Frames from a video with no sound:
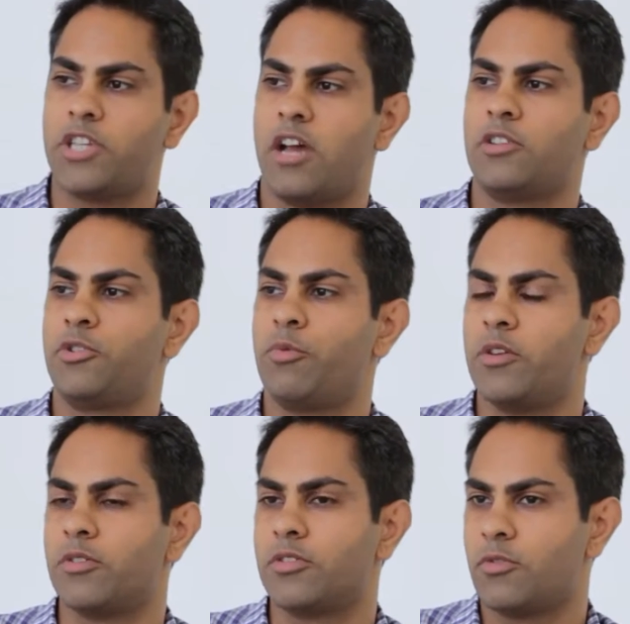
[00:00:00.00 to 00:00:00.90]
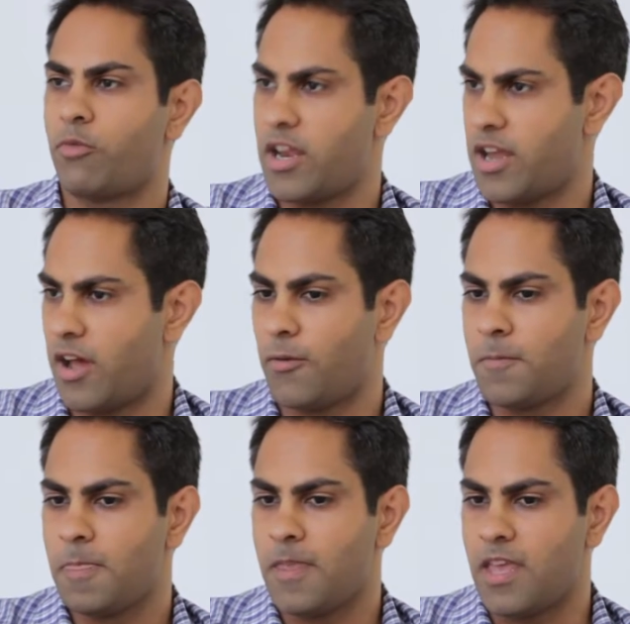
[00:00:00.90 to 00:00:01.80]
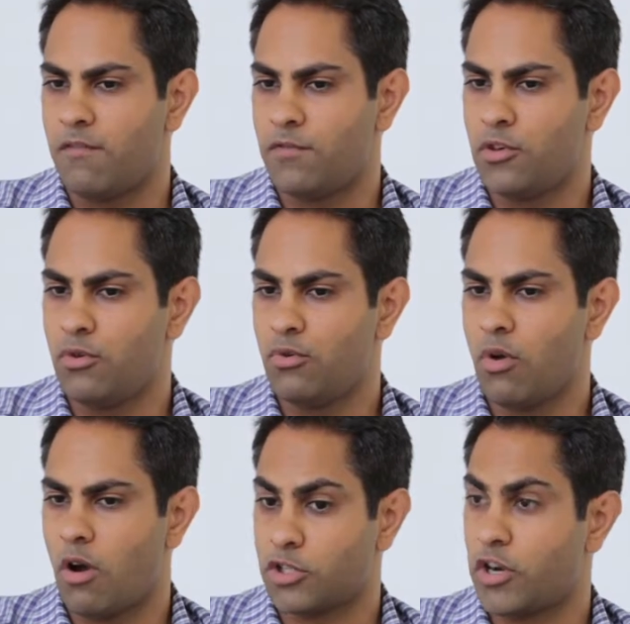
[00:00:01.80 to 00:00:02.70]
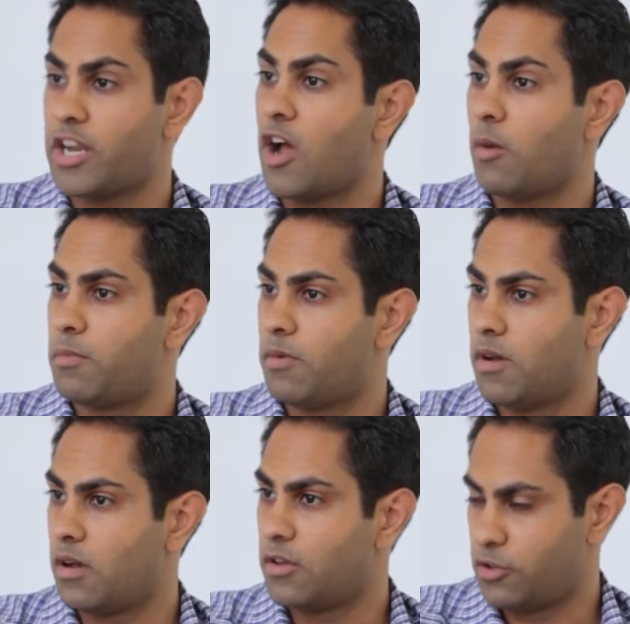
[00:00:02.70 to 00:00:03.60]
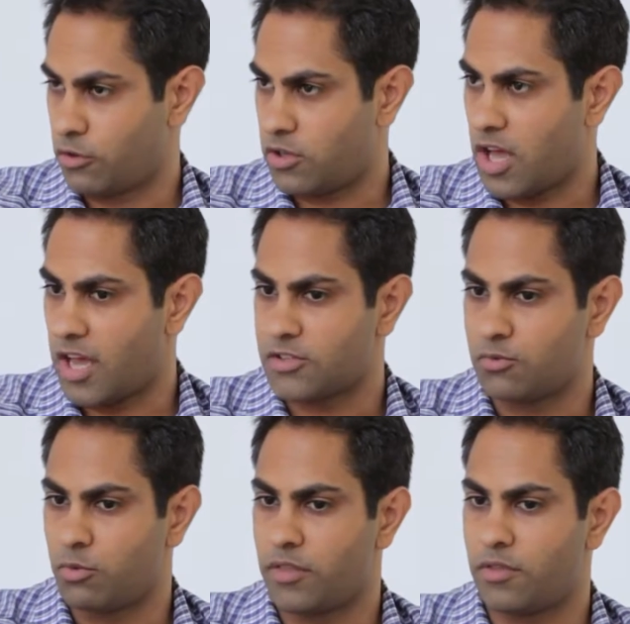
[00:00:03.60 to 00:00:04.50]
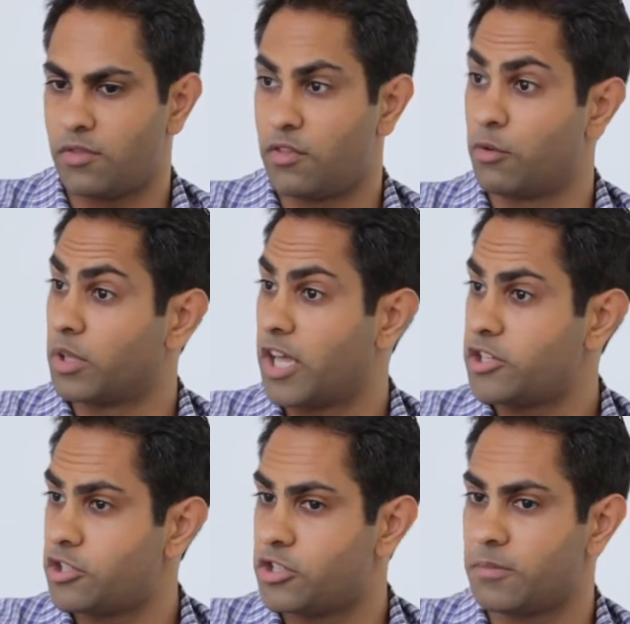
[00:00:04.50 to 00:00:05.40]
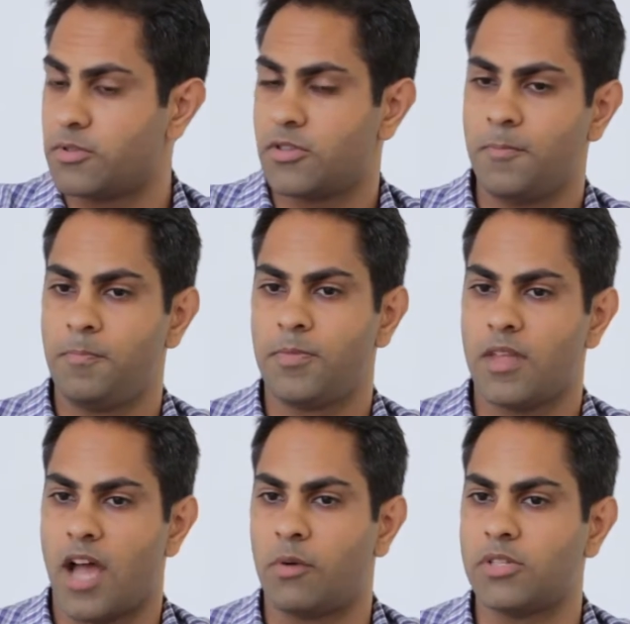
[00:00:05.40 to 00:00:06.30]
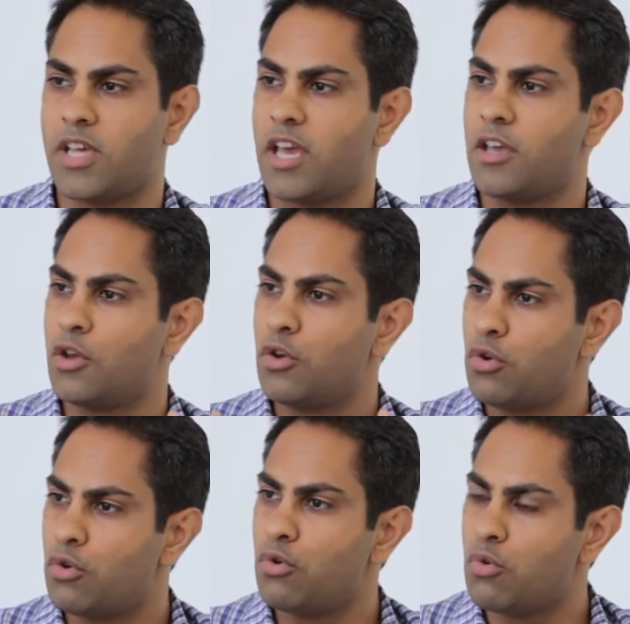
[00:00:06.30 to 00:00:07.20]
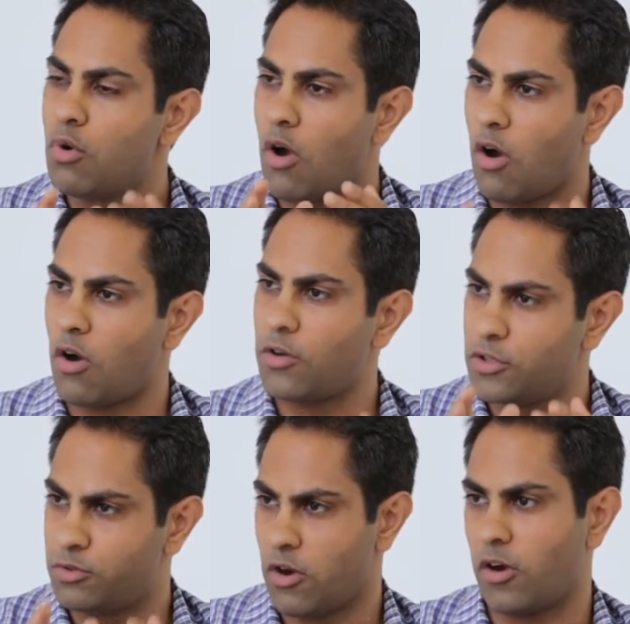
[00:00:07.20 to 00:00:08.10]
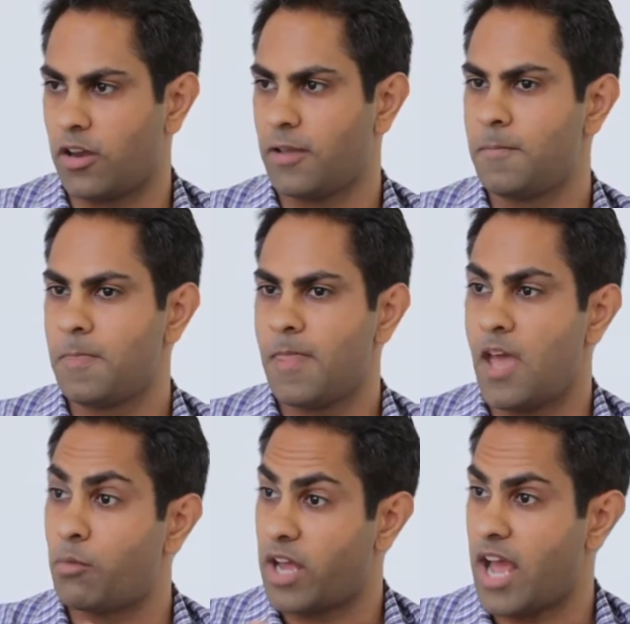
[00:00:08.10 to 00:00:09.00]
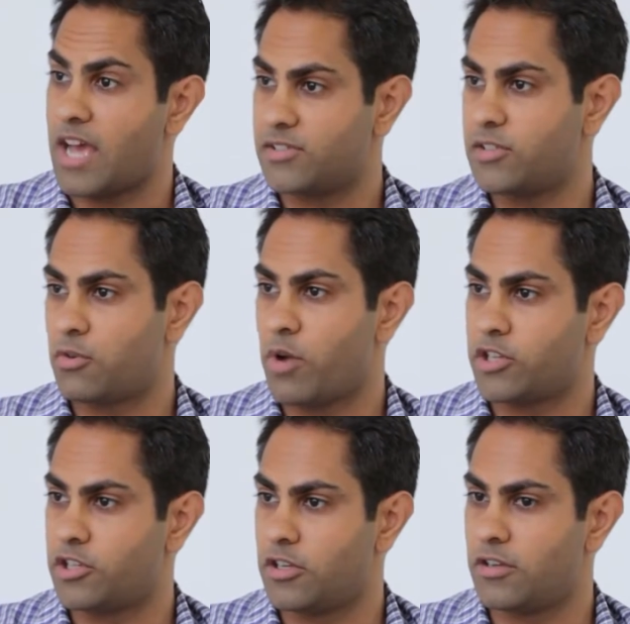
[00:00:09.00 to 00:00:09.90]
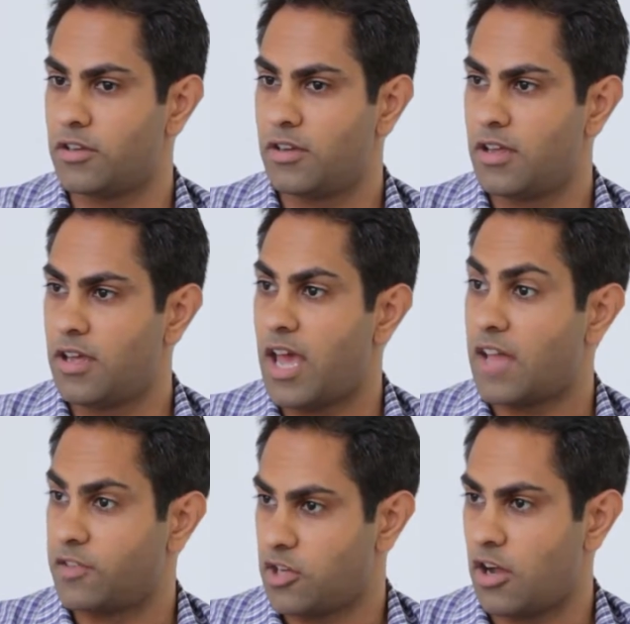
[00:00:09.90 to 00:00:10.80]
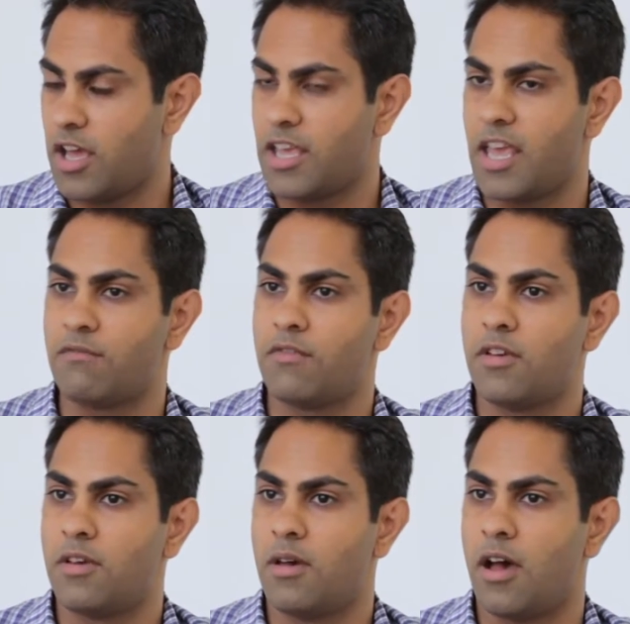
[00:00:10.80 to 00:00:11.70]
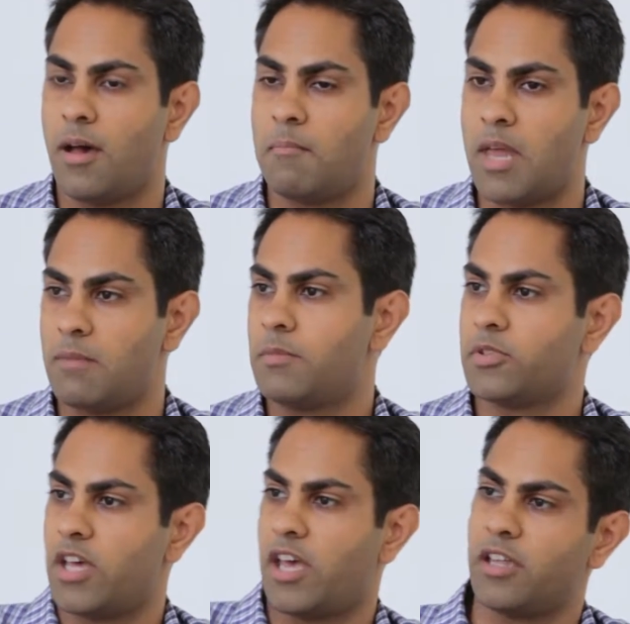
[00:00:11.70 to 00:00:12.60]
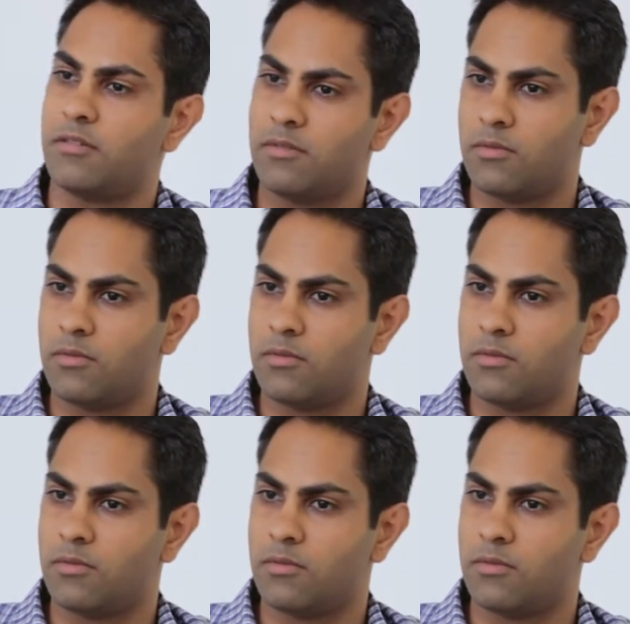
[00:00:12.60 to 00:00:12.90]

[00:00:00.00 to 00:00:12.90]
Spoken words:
will challenge your readers right now. If you are trying to help your clients with their relationships, I would say, who are you targeting? And when I asked this question at the talk I gave, many people said,